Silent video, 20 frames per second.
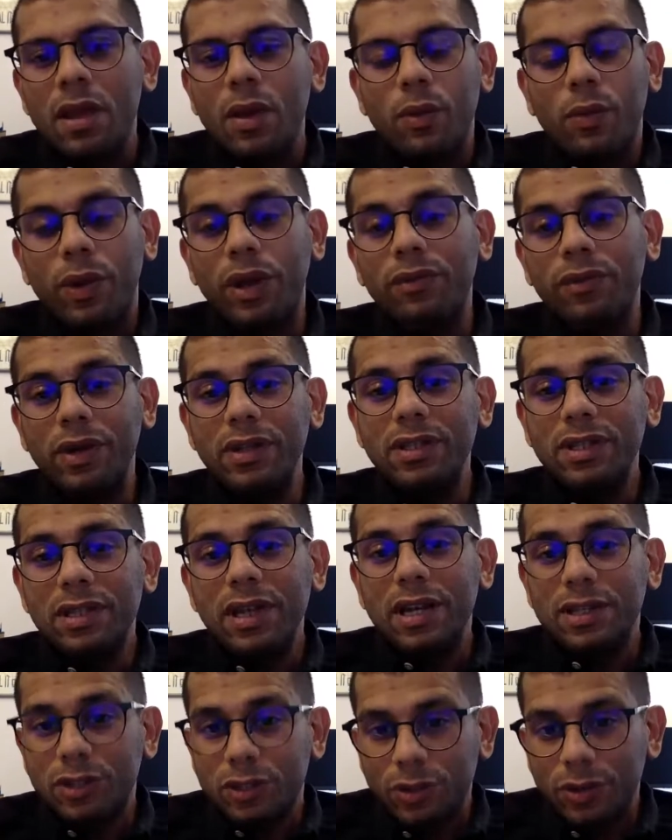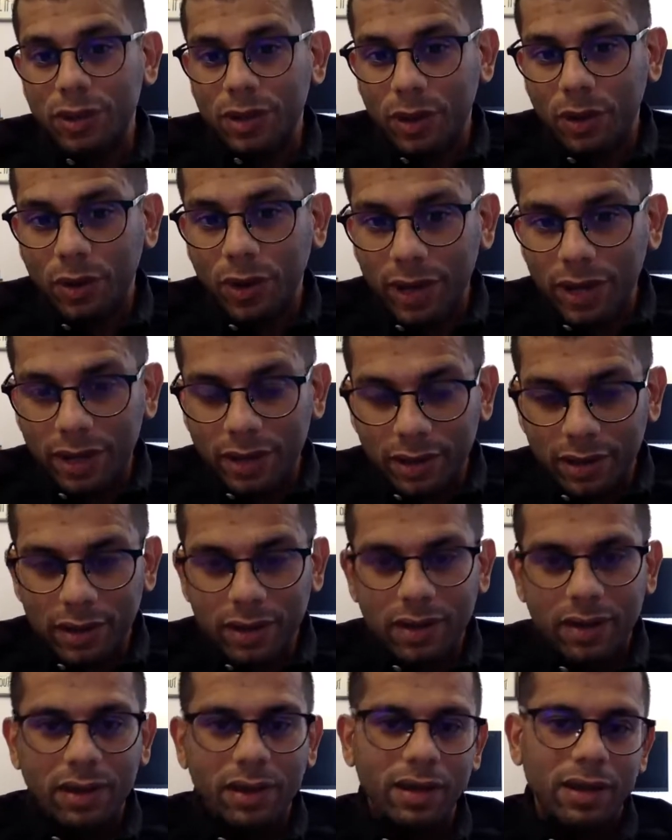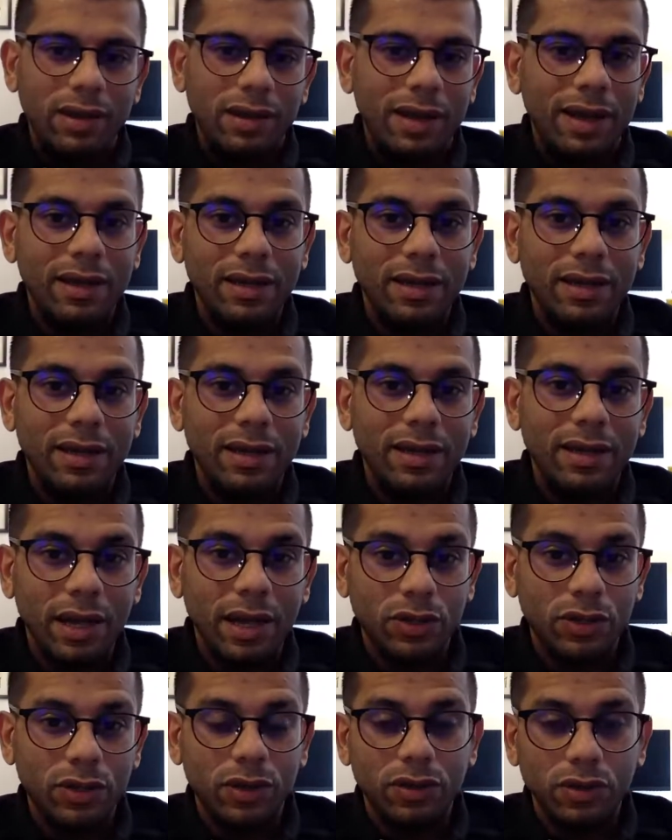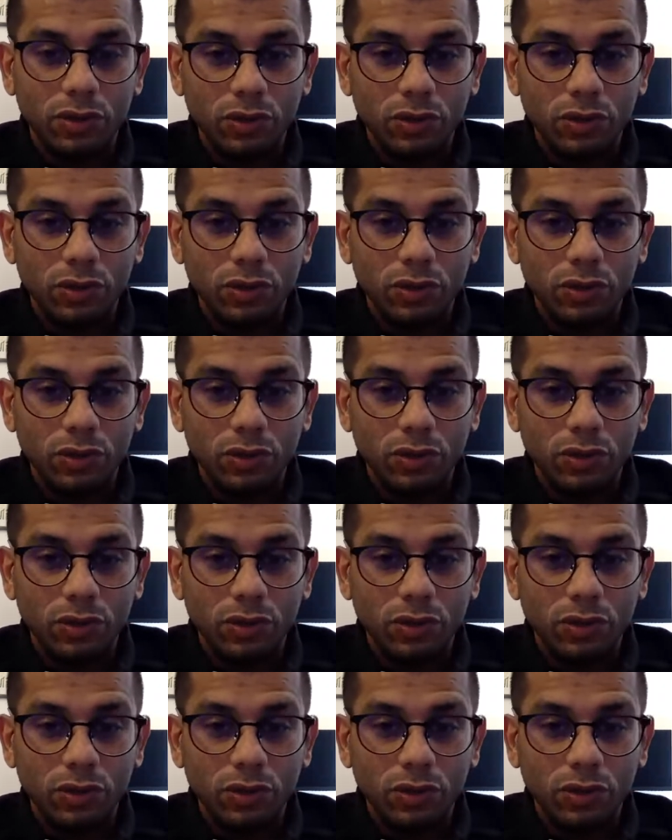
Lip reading: When one starts to inquire and get to the